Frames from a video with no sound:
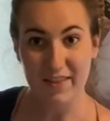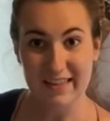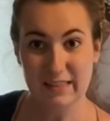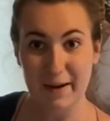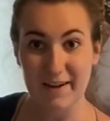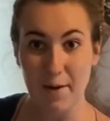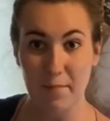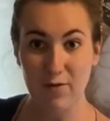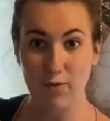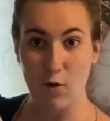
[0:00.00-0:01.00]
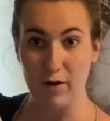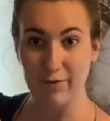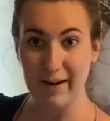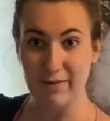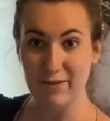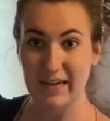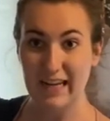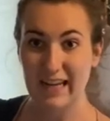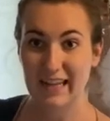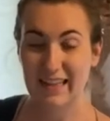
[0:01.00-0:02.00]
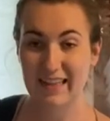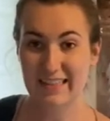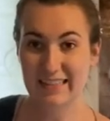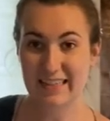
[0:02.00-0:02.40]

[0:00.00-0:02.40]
this my number 4 favorite. This